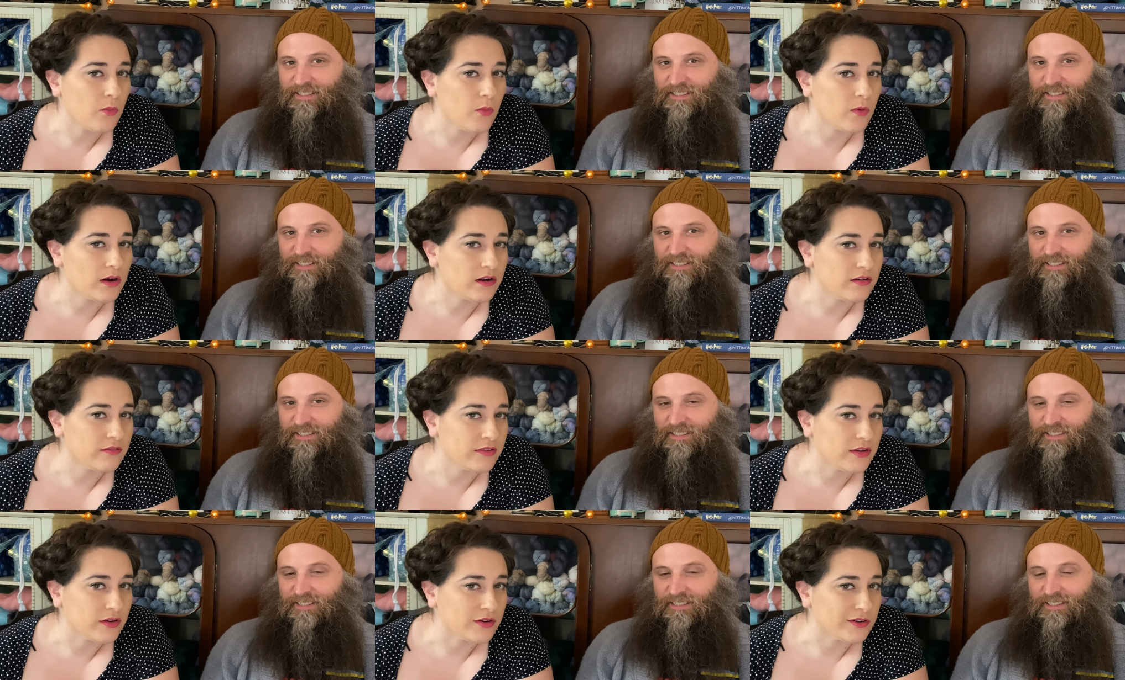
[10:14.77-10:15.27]
Speaker 1: one
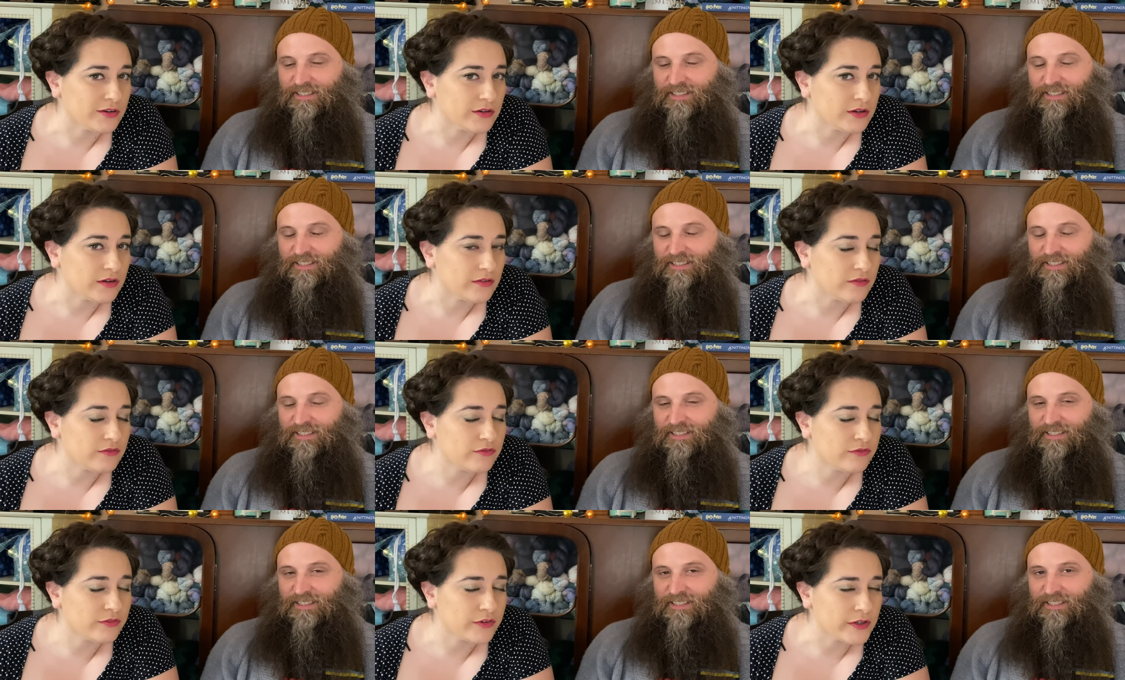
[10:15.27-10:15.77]
of
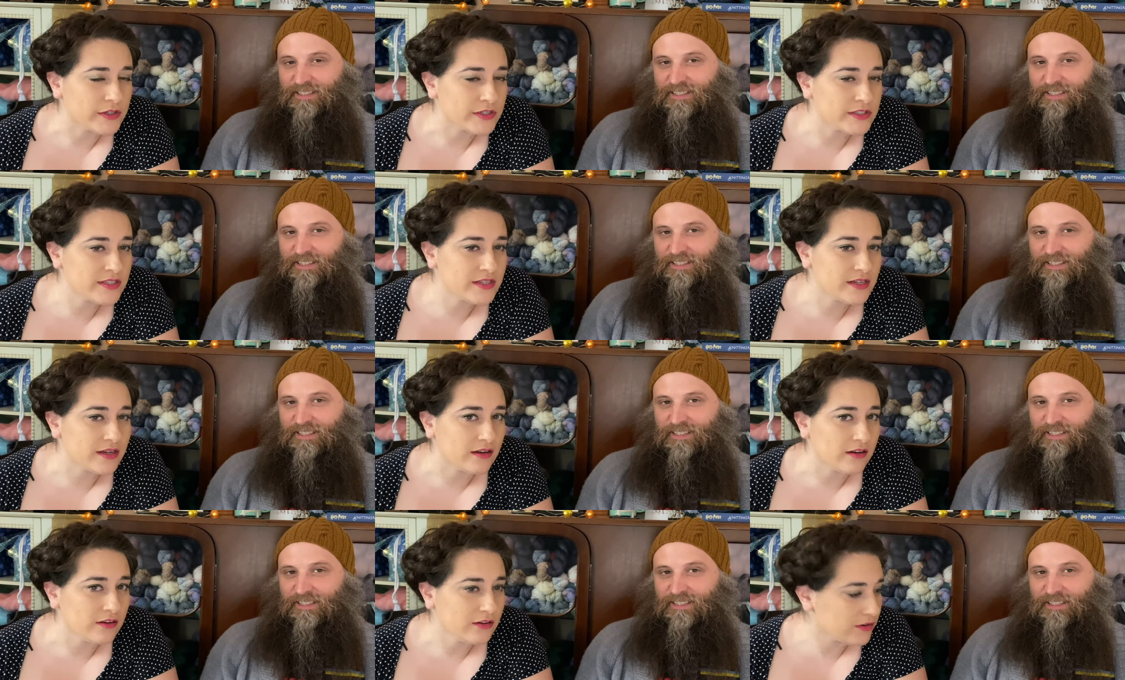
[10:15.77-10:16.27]
your
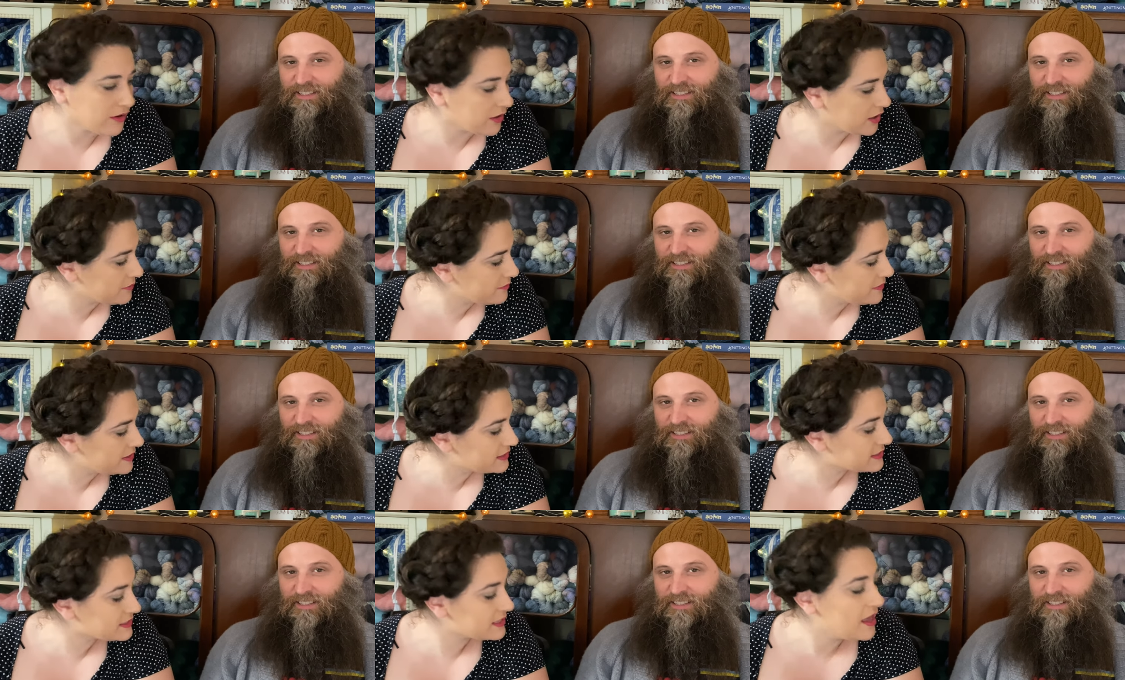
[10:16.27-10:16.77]
first
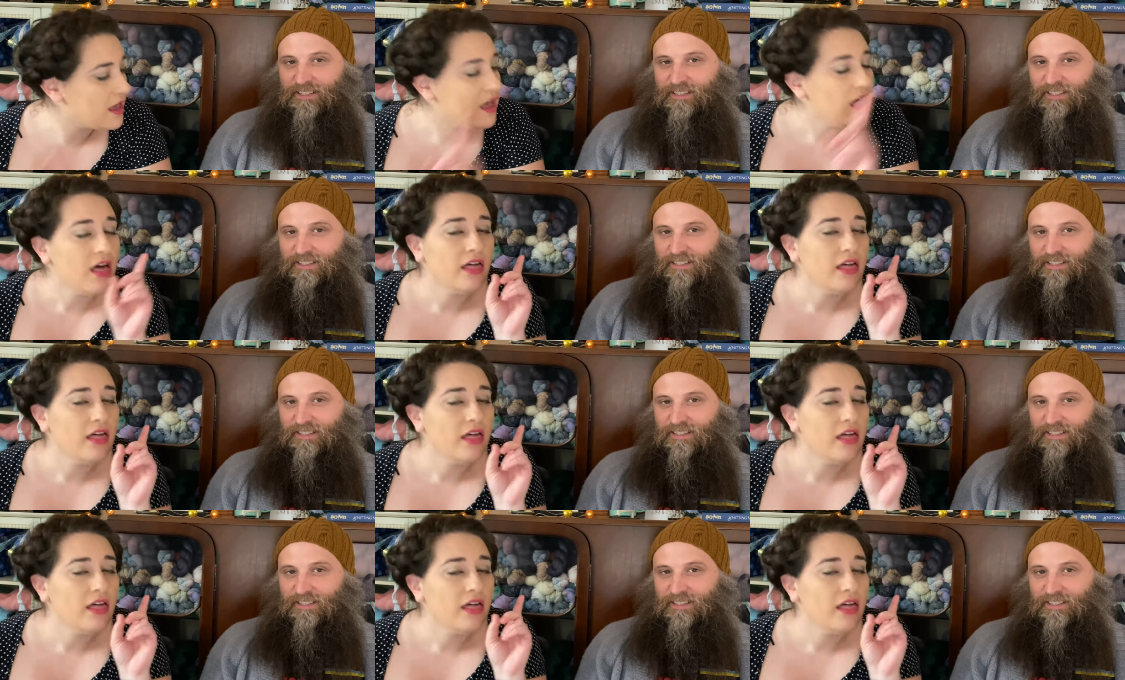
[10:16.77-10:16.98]
garments.